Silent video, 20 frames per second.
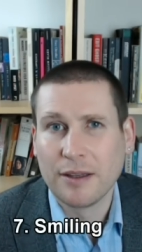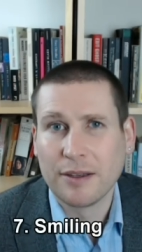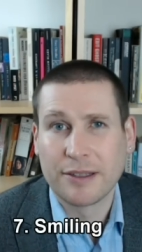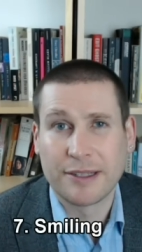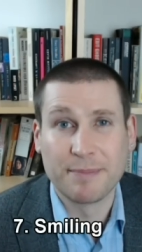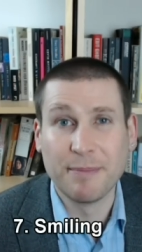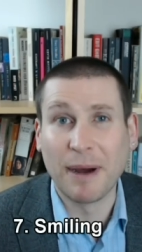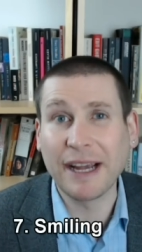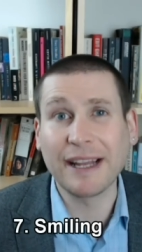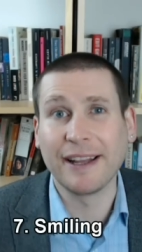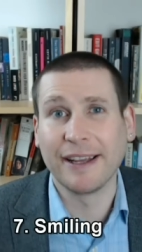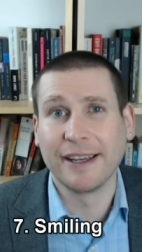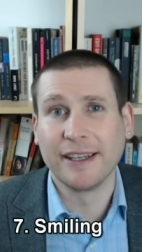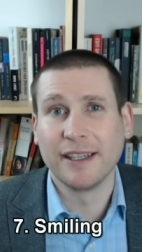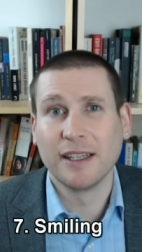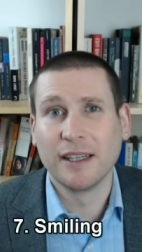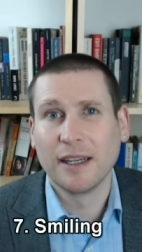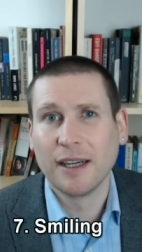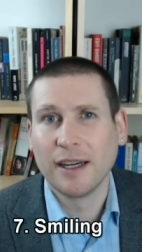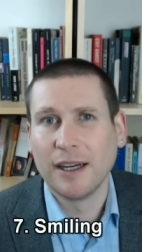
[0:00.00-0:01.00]
Smiling.
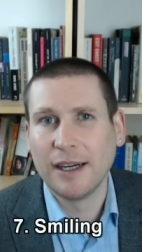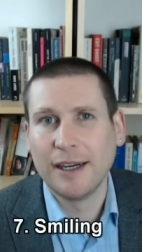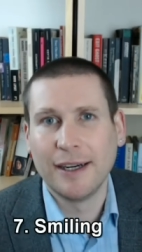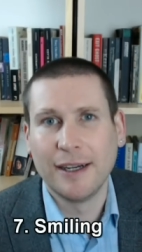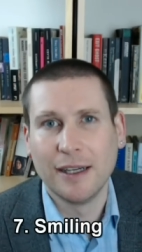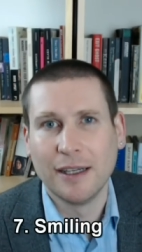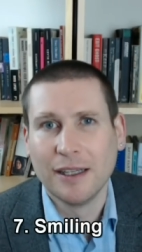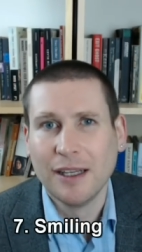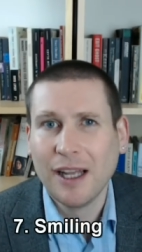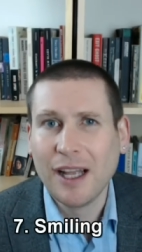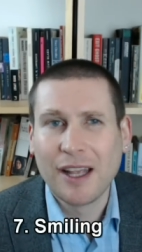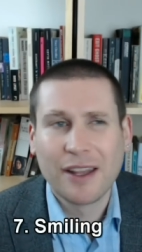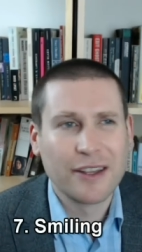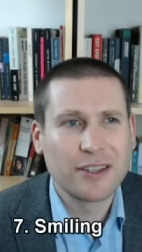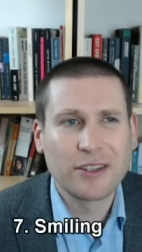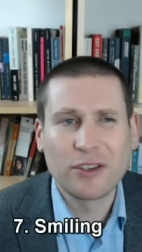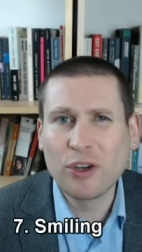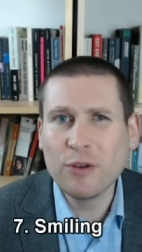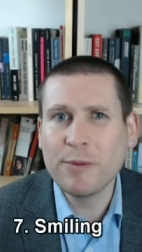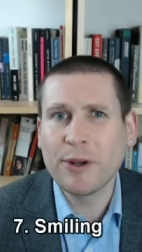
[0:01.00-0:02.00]
Uh, there's
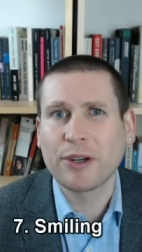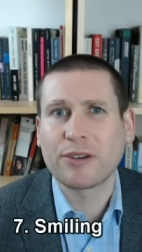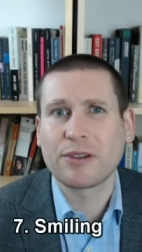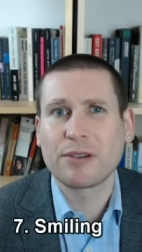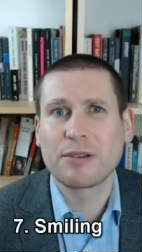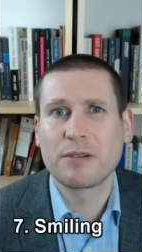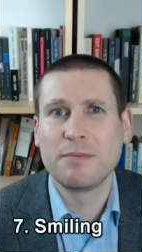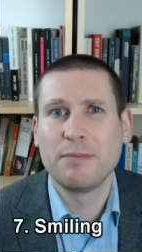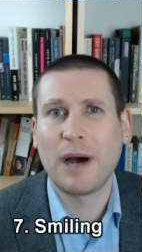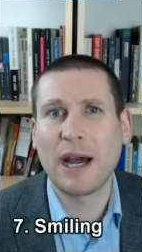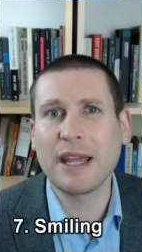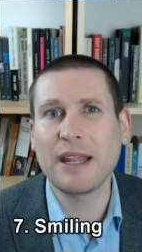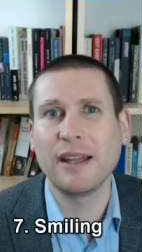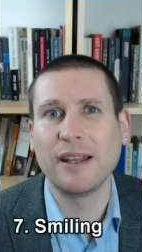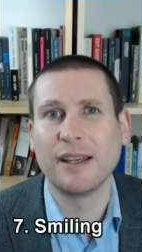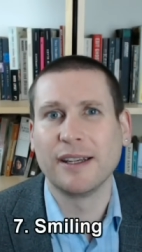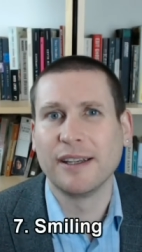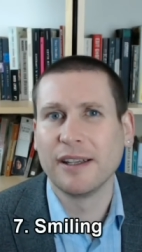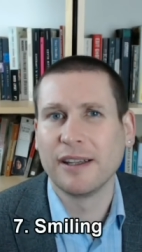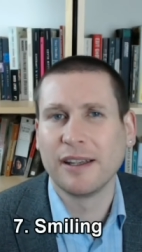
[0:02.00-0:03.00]
too much
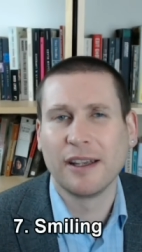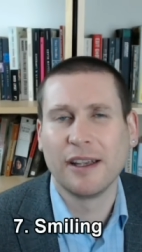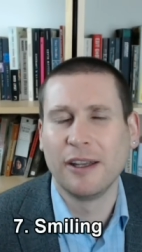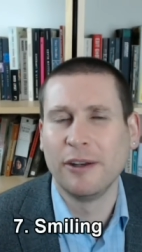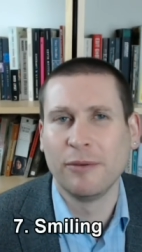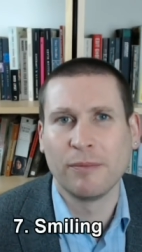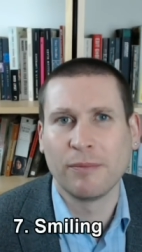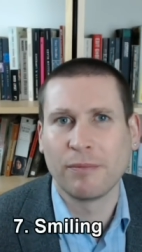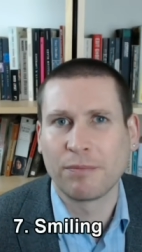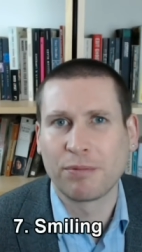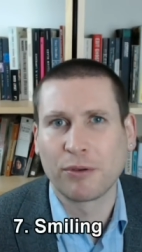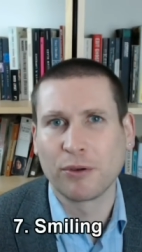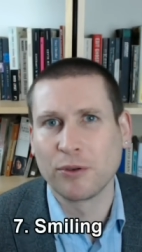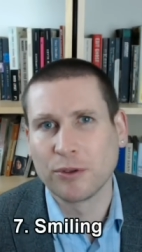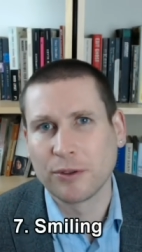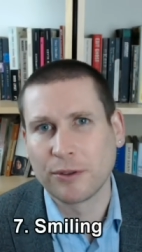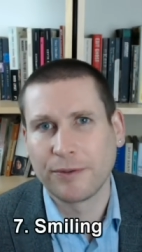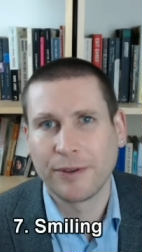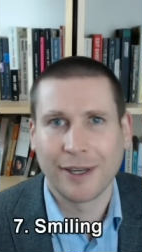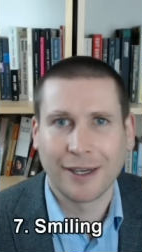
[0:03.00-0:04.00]
smiling in
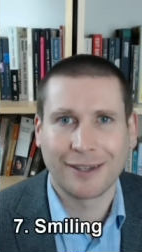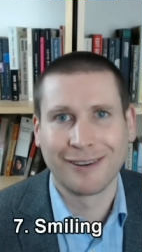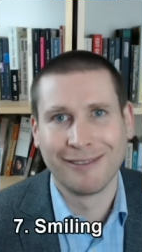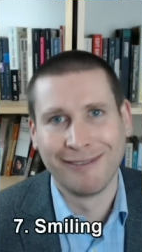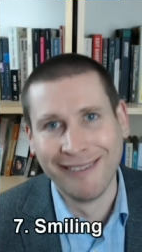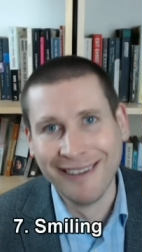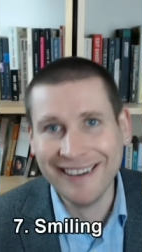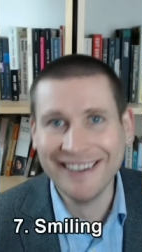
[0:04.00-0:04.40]
prose fiction.